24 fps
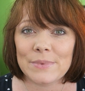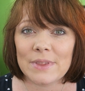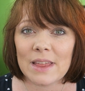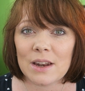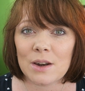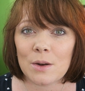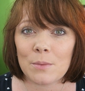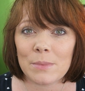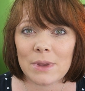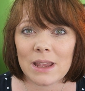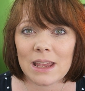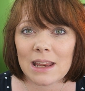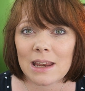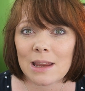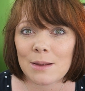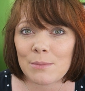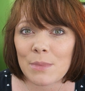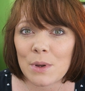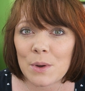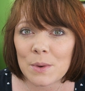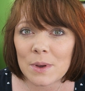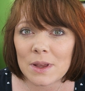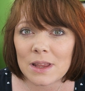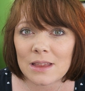there not being any
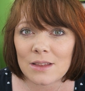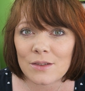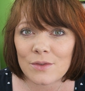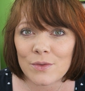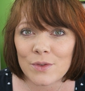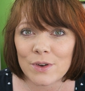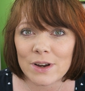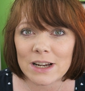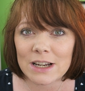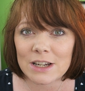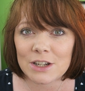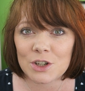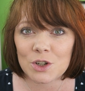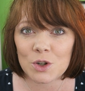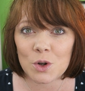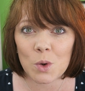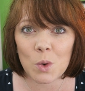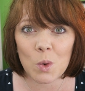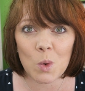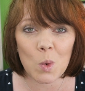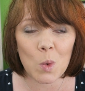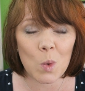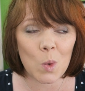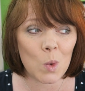milk in the fridge,
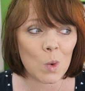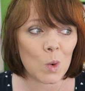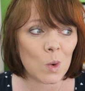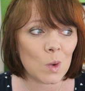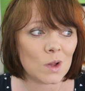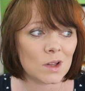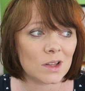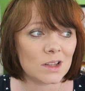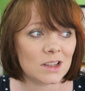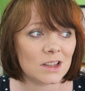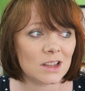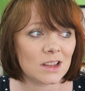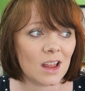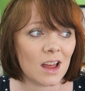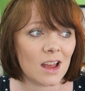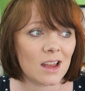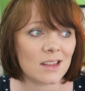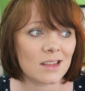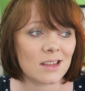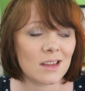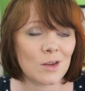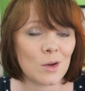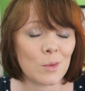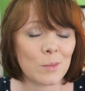or
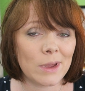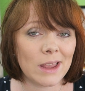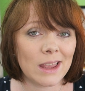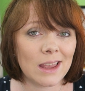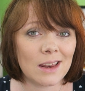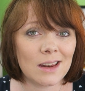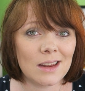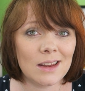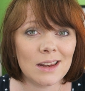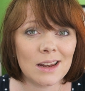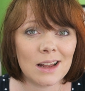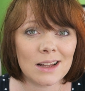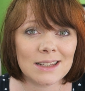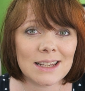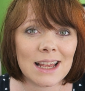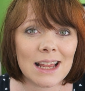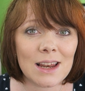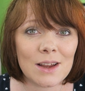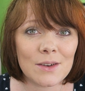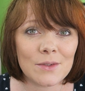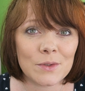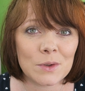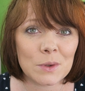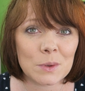like there not being any
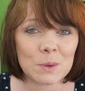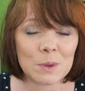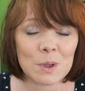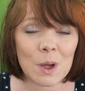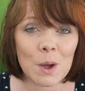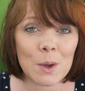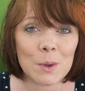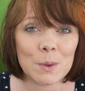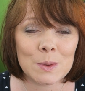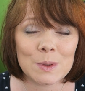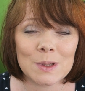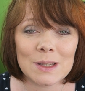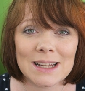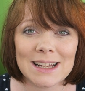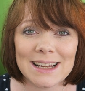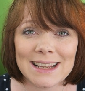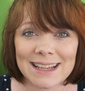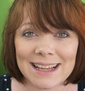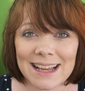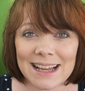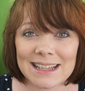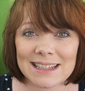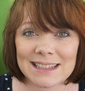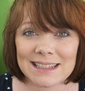Nutella for your toast,
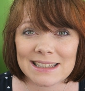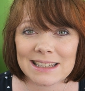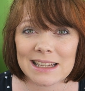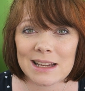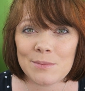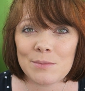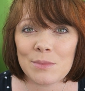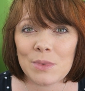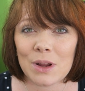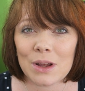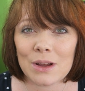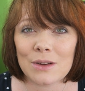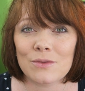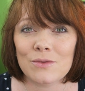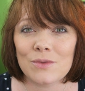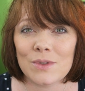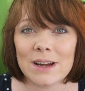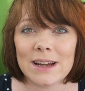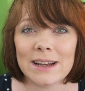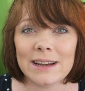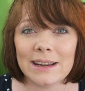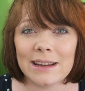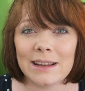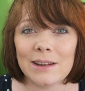can seem like
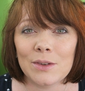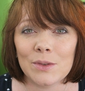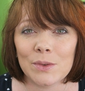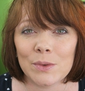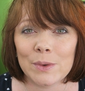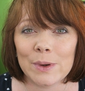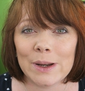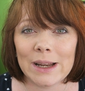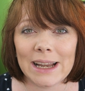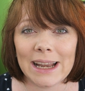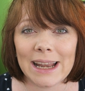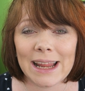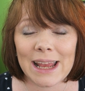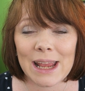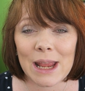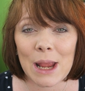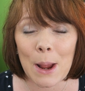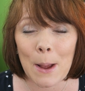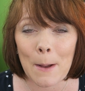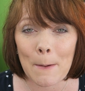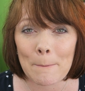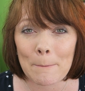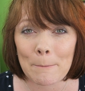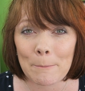
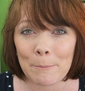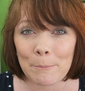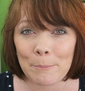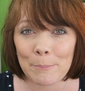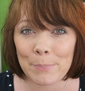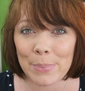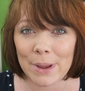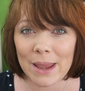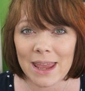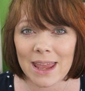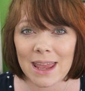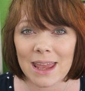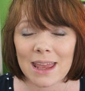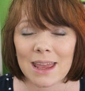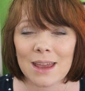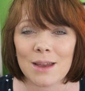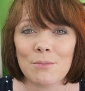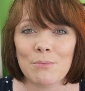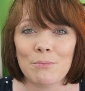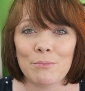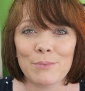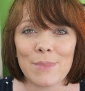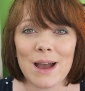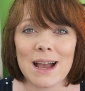really big,
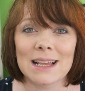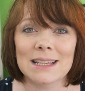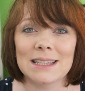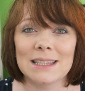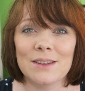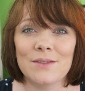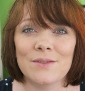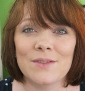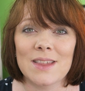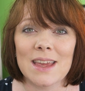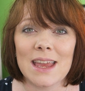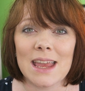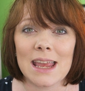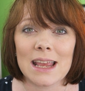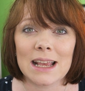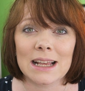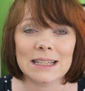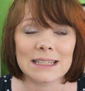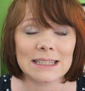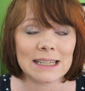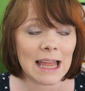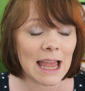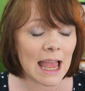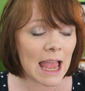massive
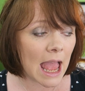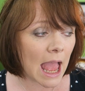things.